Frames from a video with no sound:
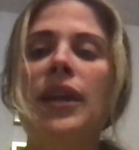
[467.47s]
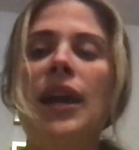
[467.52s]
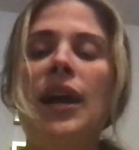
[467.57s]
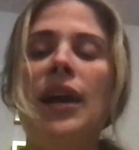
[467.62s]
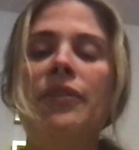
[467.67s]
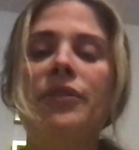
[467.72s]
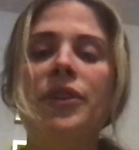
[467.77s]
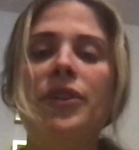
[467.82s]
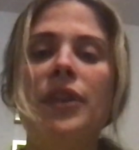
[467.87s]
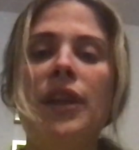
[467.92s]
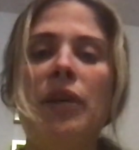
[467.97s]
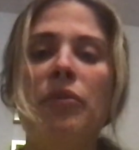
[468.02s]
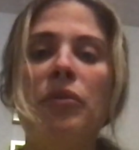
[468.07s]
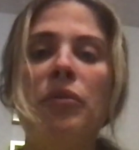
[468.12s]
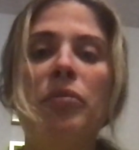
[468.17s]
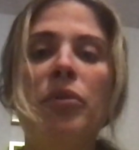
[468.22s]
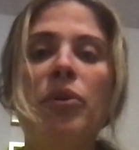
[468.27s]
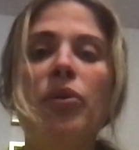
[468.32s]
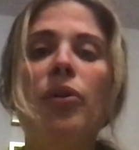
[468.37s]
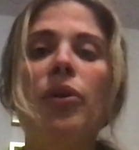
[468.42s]
after that
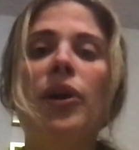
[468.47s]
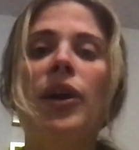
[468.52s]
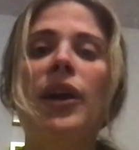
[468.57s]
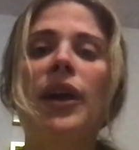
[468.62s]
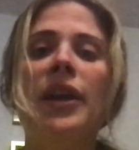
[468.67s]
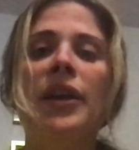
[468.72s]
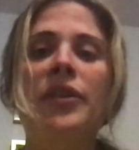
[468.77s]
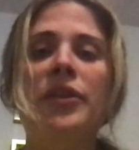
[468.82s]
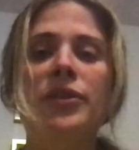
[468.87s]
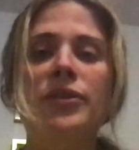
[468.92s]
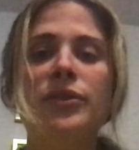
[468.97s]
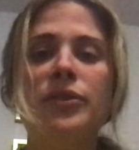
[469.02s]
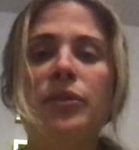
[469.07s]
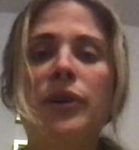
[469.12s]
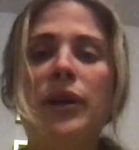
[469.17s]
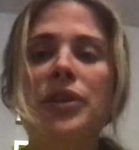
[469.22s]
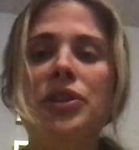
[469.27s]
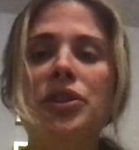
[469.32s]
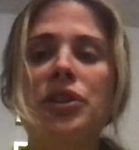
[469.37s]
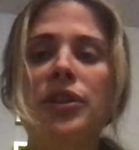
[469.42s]
report and those
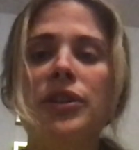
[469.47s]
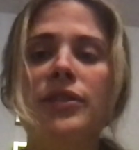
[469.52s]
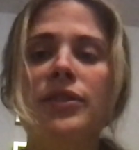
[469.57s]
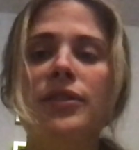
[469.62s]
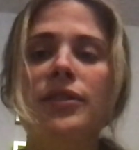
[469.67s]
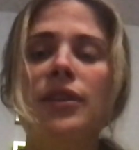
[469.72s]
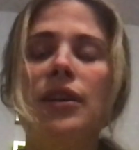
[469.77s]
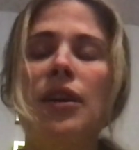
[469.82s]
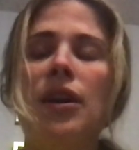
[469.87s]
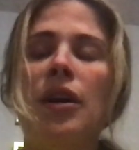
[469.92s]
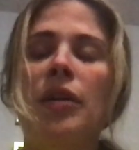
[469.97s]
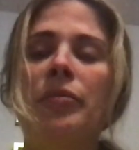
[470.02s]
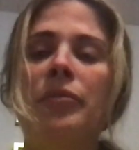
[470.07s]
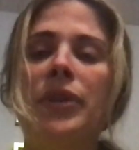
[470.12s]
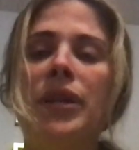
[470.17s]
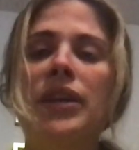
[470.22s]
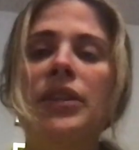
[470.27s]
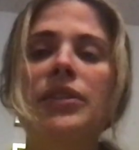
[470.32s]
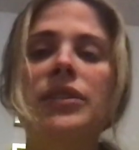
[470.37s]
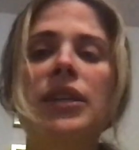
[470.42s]
questions
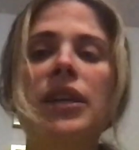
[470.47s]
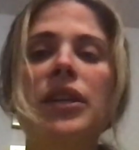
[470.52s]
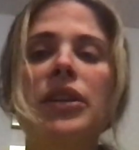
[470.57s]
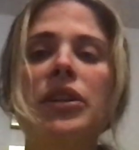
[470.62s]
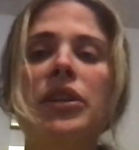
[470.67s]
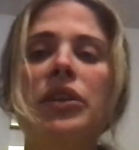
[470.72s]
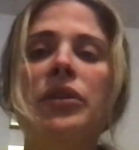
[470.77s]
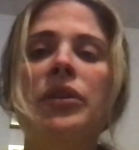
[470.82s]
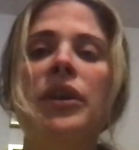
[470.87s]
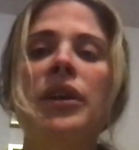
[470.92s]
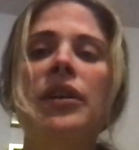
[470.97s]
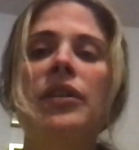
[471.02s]
continued,